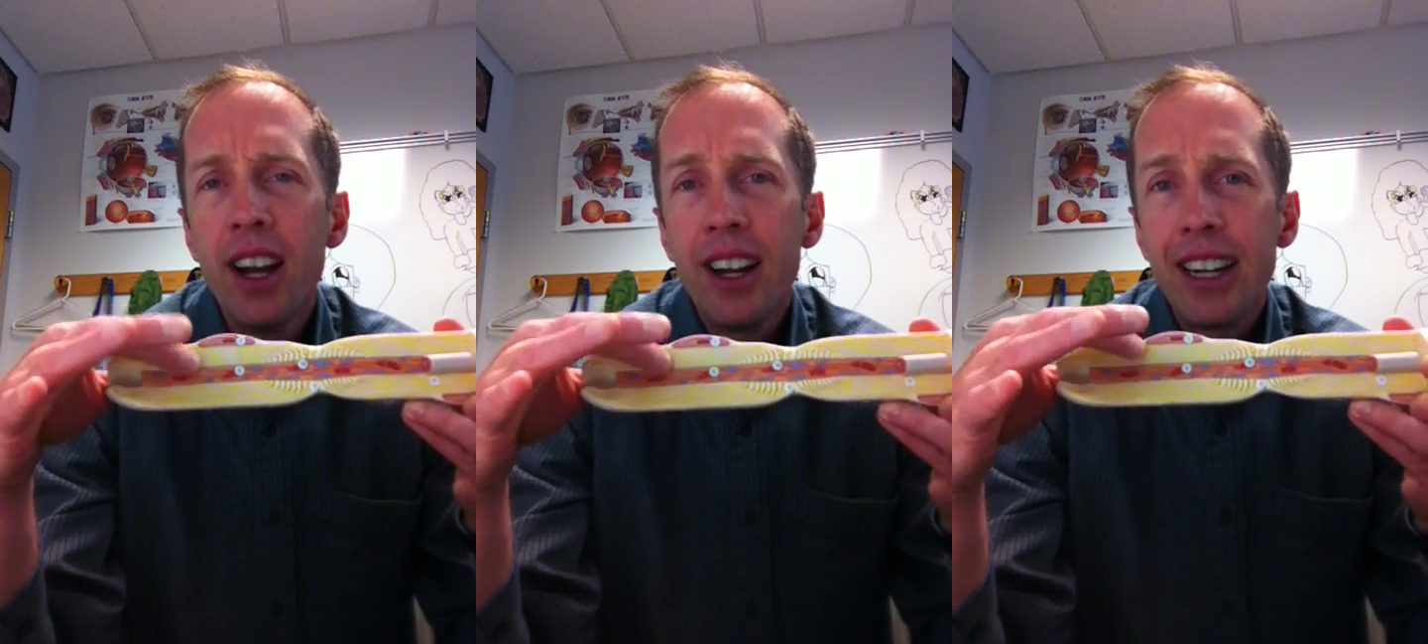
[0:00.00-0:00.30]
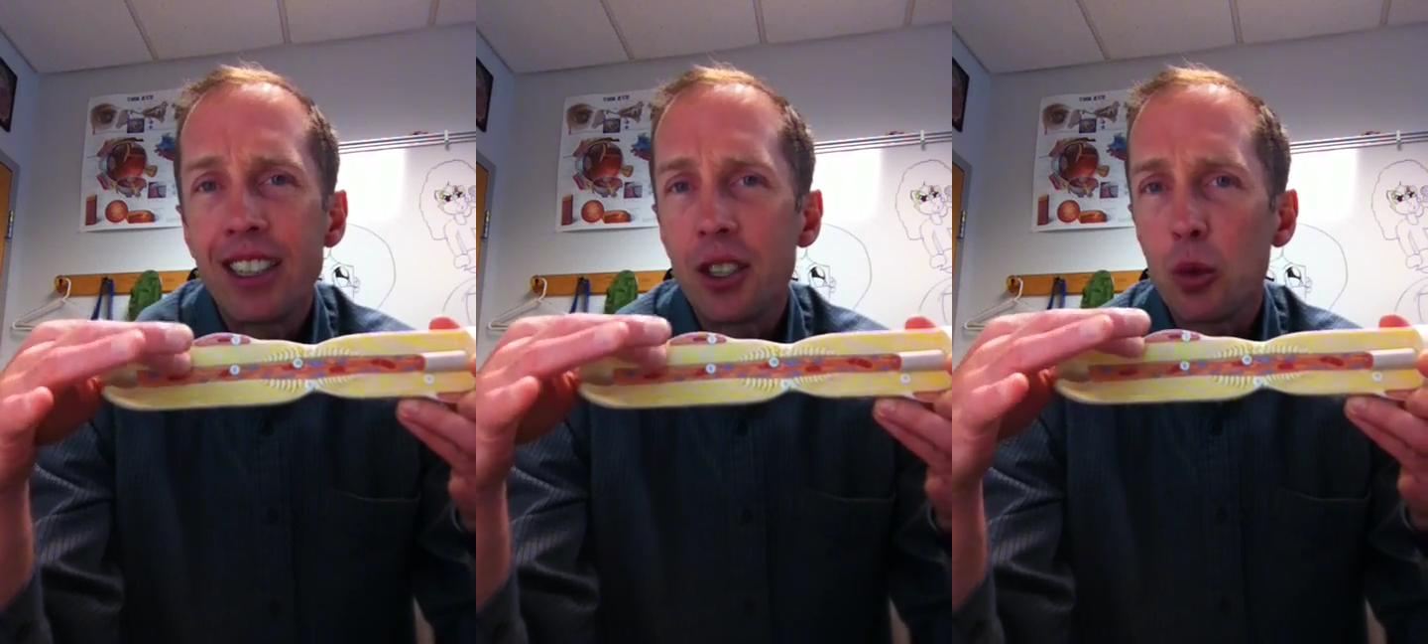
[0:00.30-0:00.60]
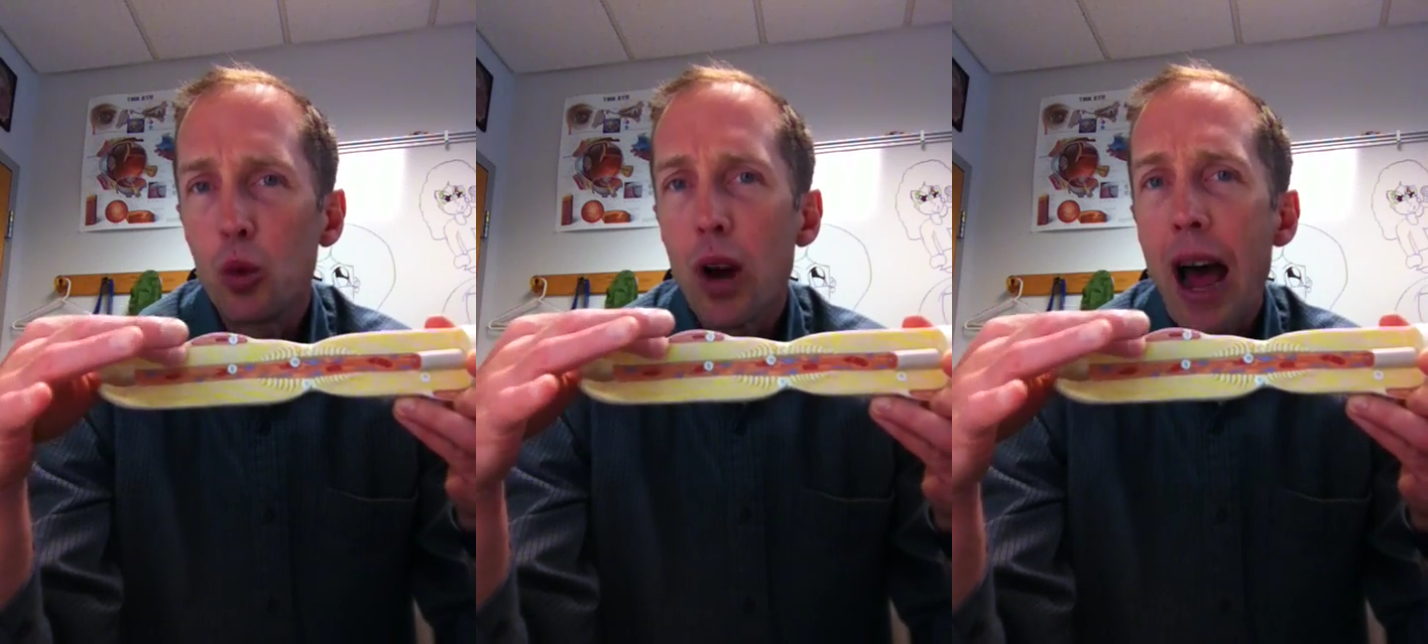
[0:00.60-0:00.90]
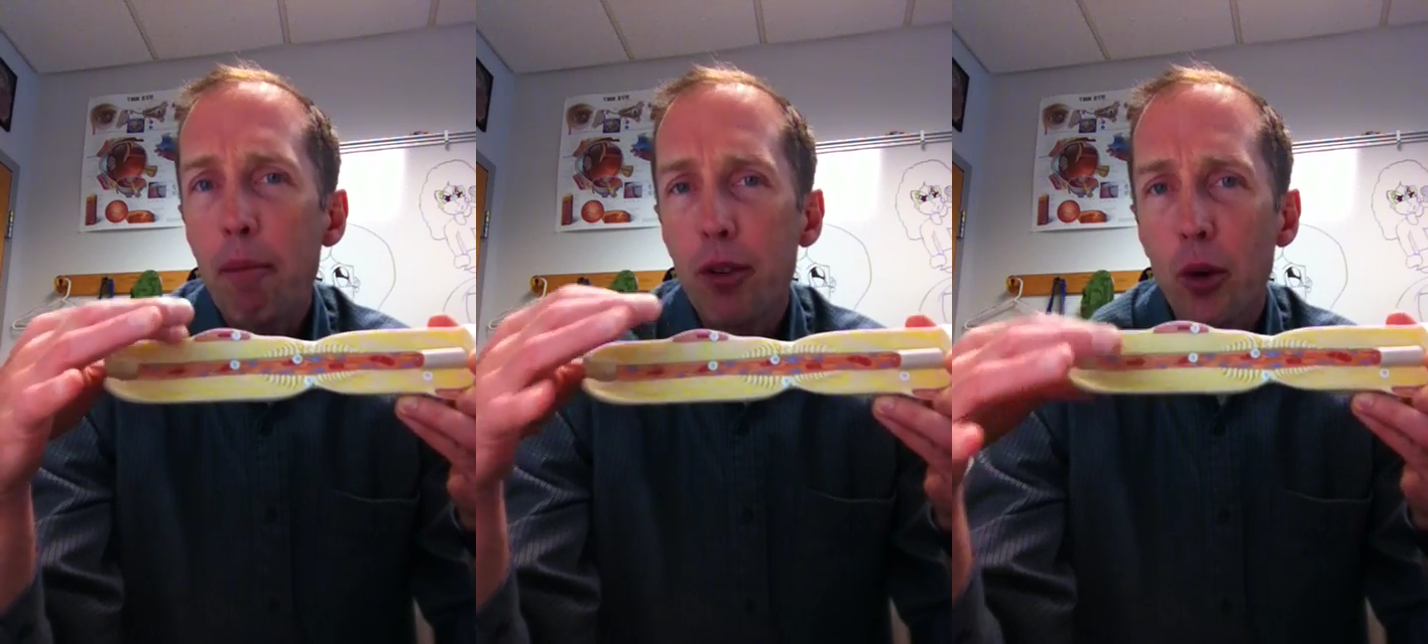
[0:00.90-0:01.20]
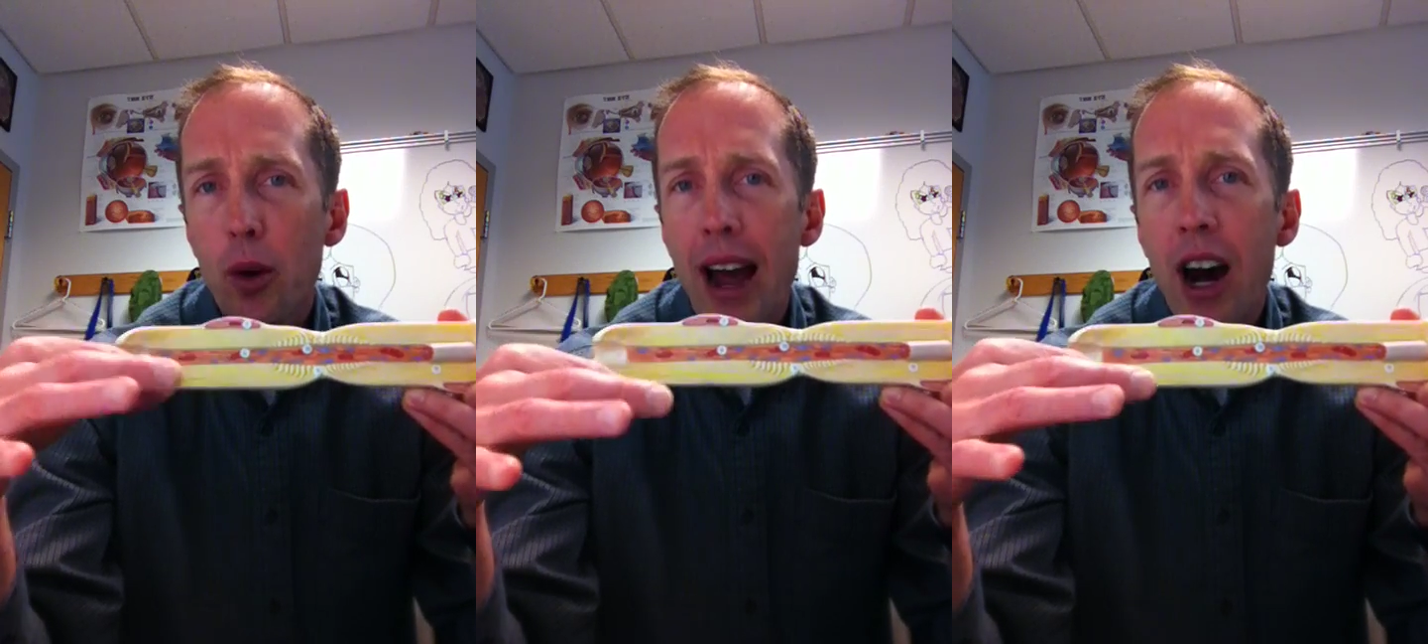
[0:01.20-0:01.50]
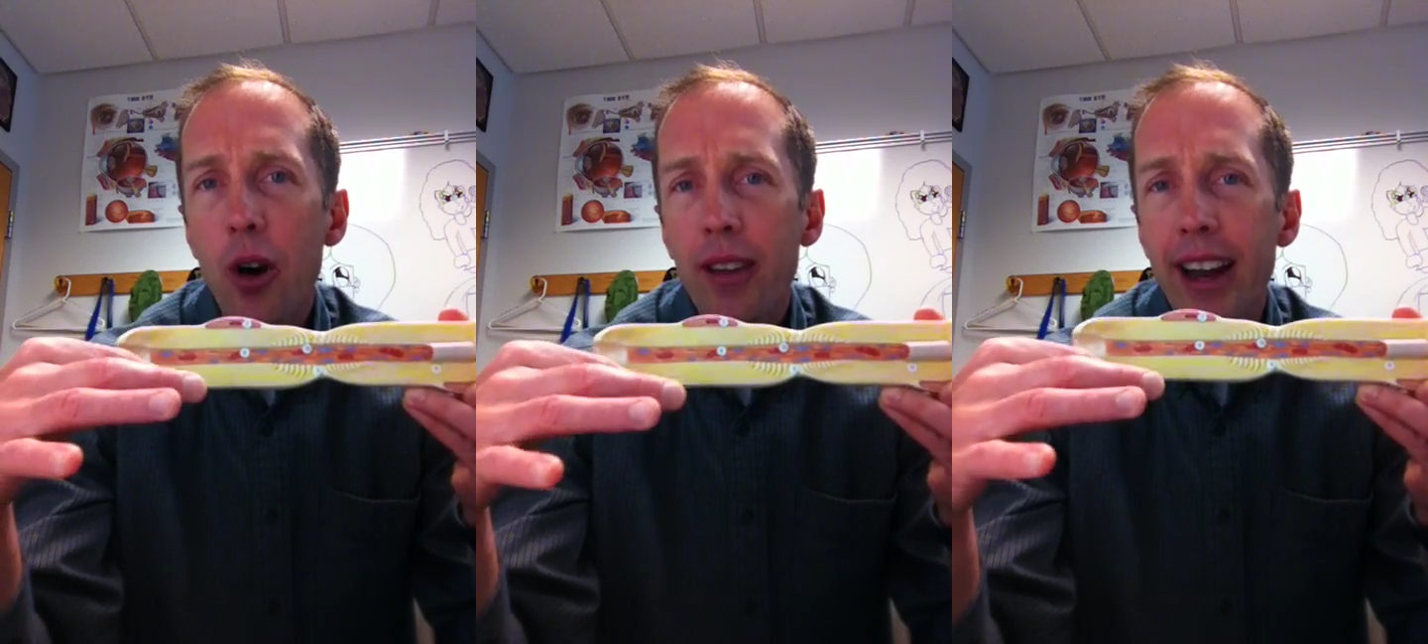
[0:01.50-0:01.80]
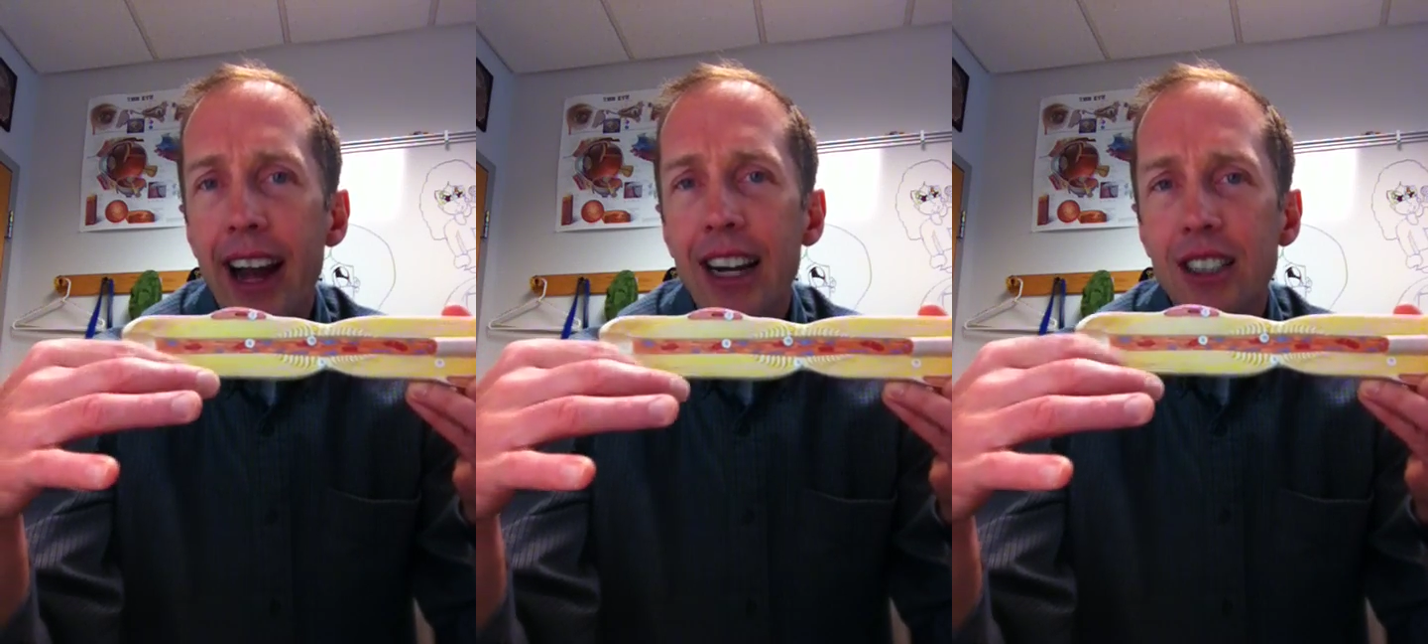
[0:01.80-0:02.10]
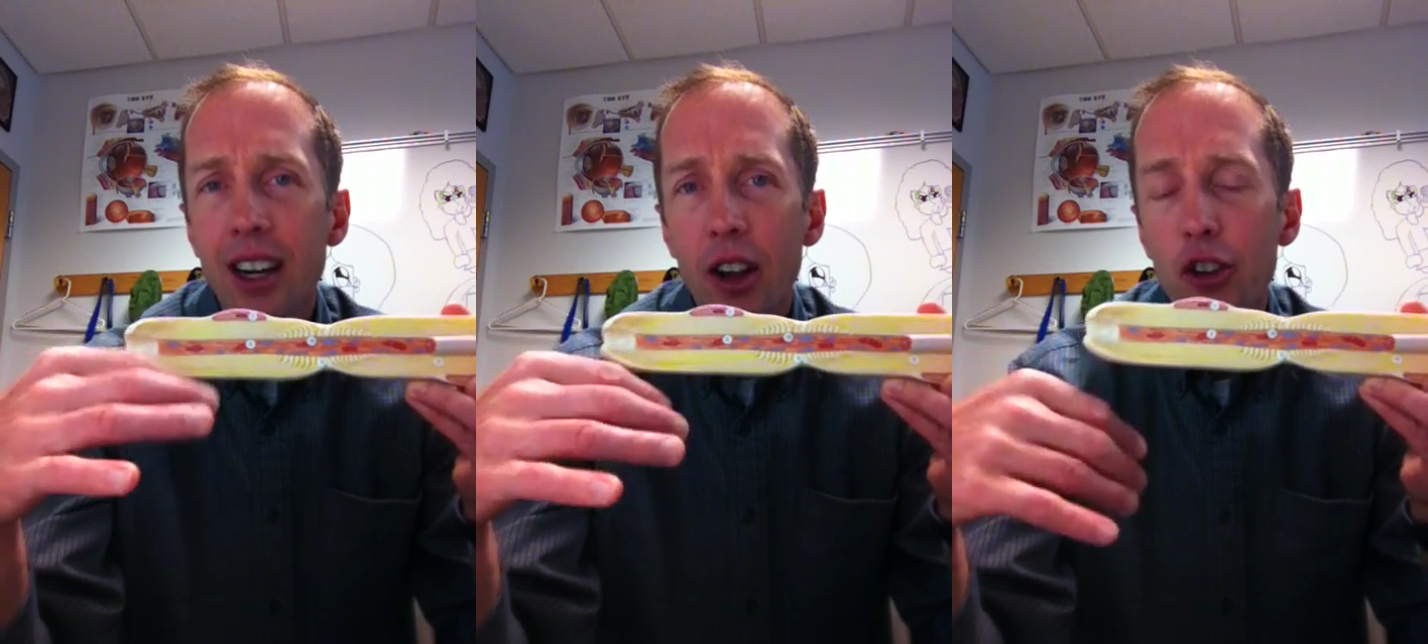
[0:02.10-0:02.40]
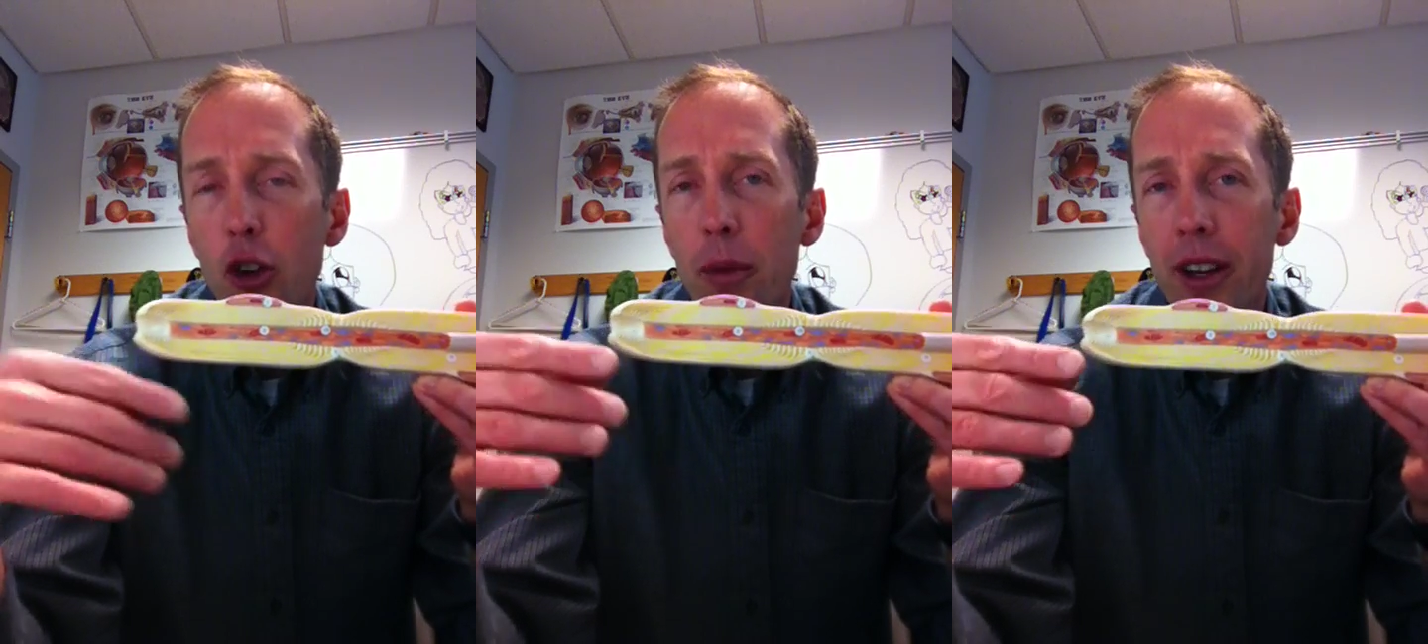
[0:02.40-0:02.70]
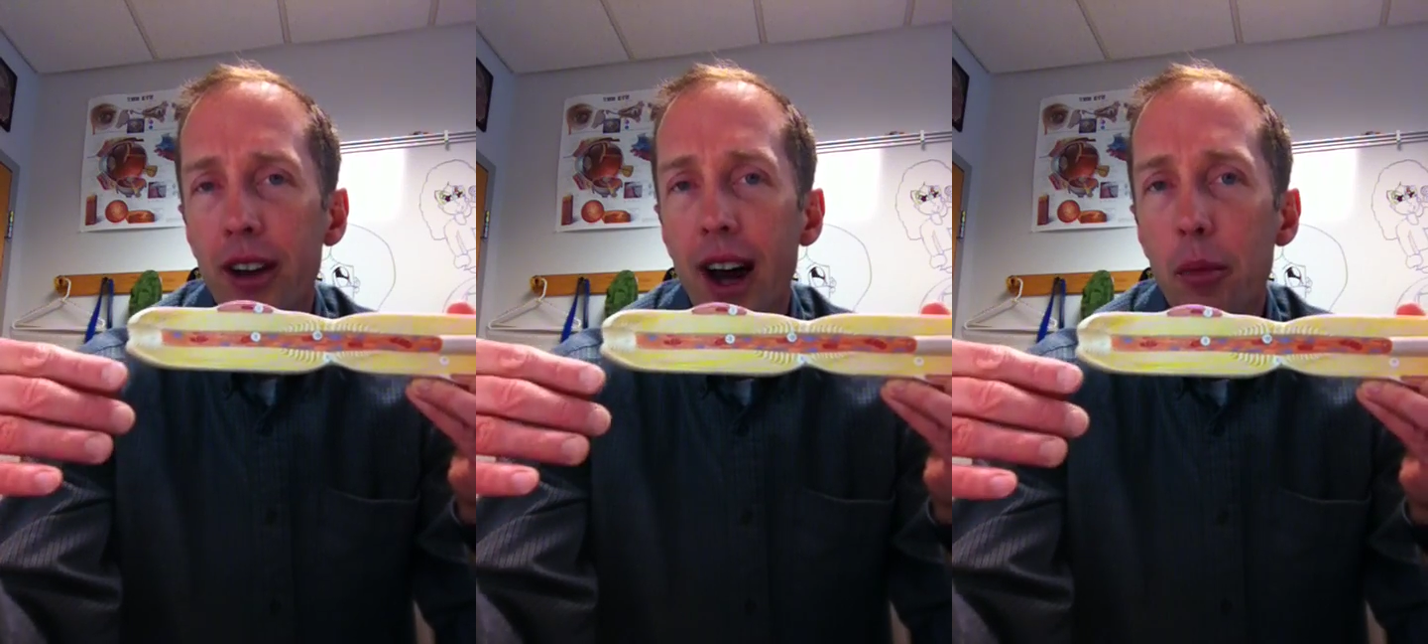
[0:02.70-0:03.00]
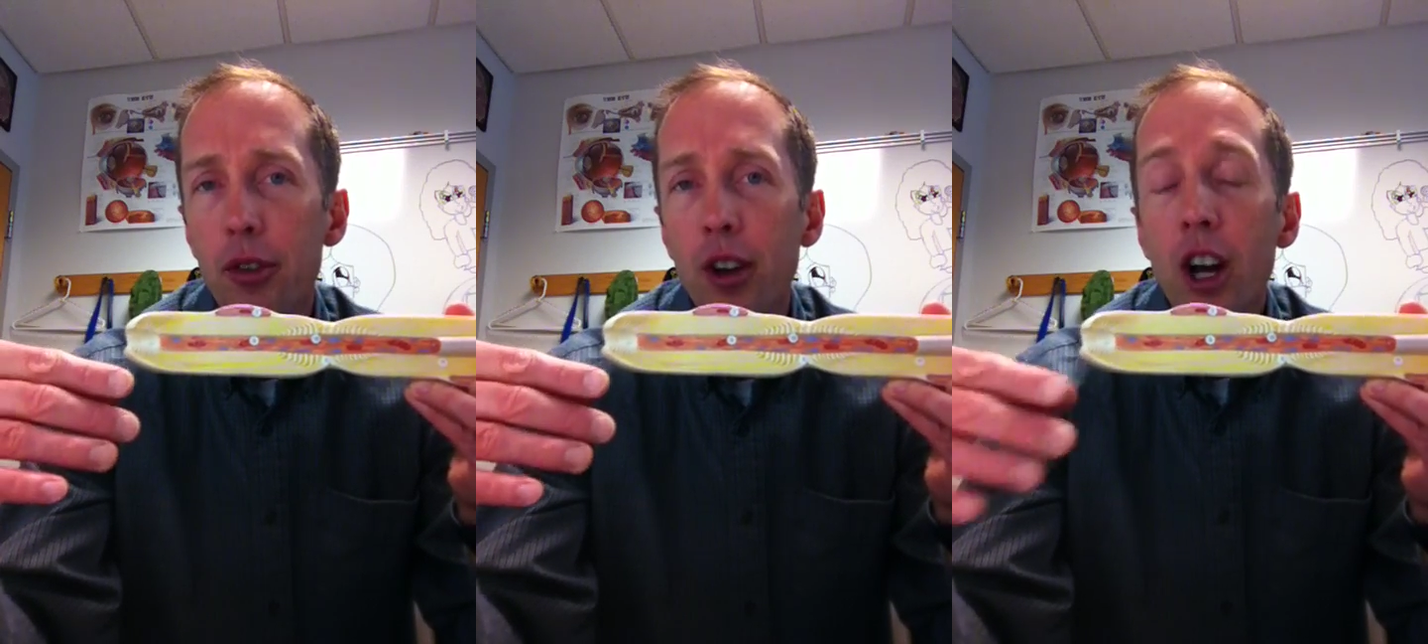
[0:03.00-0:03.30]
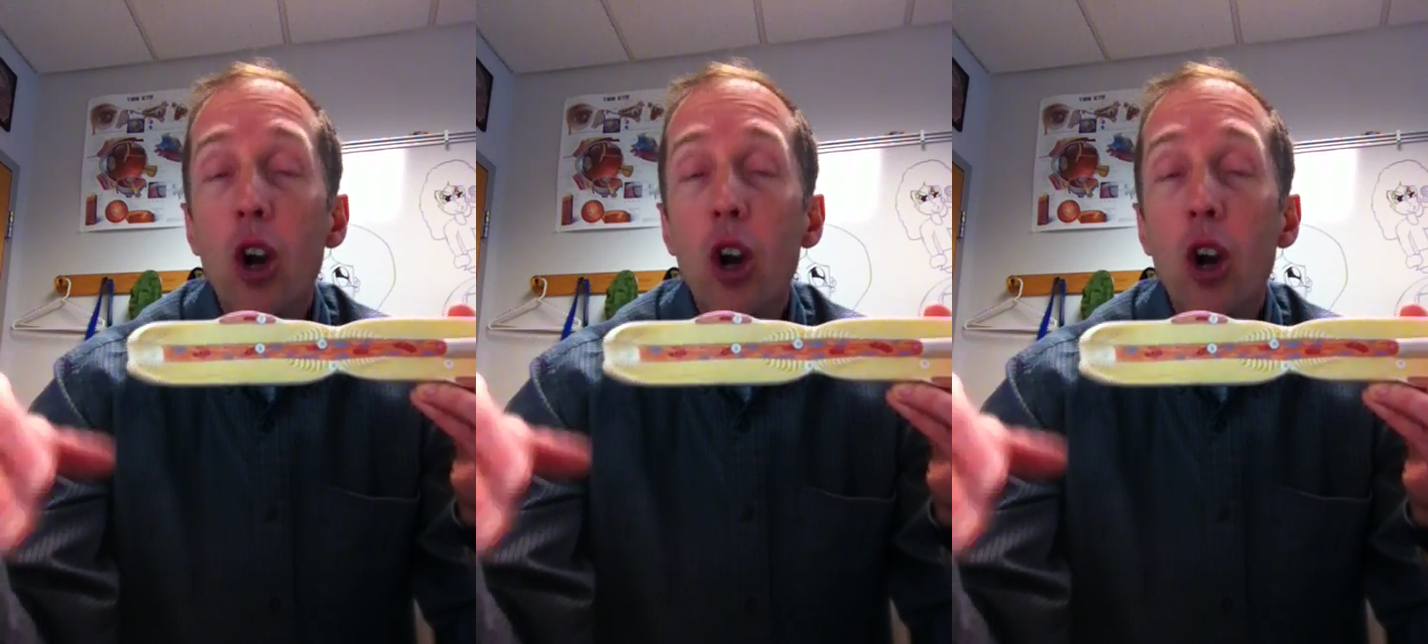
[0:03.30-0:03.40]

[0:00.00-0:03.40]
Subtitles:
has just wrapped around that axon so many times.